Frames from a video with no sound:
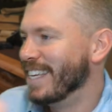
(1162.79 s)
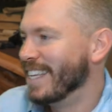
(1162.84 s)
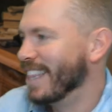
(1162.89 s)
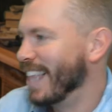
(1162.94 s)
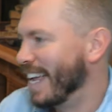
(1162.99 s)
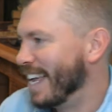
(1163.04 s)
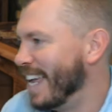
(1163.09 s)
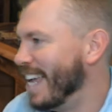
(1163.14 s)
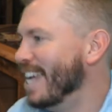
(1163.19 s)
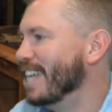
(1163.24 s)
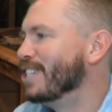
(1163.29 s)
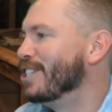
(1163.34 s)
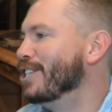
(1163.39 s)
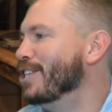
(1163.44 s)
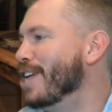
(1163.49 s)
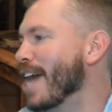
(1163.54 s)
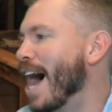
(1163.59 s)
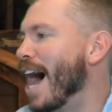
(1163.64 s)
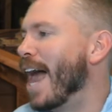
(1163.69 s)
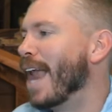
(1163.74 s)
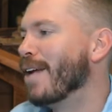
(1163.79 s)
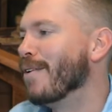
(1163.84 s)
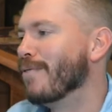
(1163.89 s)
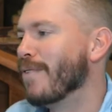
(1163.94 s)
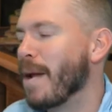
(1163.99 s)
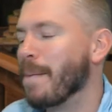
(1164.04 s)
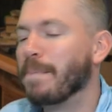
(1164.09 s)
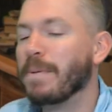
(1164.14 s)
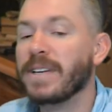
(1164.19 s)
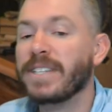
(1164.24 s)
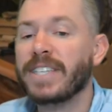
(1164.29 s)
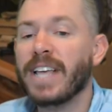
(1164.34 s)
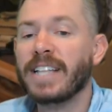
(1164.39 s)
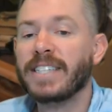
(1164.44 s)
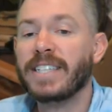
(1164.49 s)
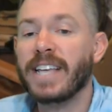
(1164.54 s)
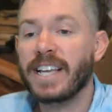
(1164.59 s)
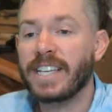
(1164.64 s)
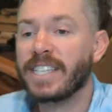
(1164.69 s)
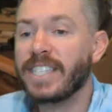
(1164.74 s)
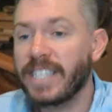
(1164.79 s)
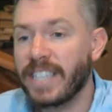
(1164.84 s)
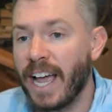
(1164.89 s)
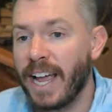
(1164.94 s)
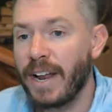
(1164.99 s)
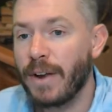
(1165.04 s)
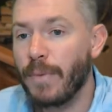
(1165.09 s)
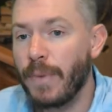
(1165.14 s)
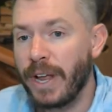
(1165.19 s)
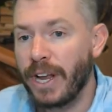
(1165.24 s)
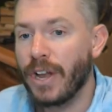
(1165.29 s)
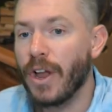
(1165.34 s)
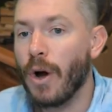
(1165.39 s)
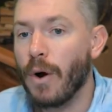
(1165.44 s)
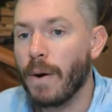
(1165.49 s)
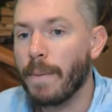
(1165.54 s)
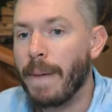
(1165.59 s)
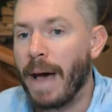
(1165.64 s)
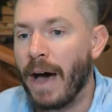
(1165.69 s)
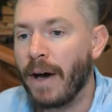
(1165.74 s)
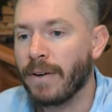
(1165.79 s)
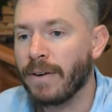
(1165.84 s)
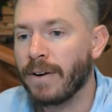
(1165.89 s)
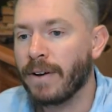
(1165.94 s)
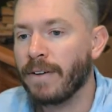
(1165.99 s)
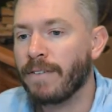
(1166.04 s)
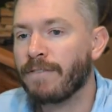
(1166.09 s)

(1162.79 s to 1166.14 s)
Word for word: like each dot represents a site we know about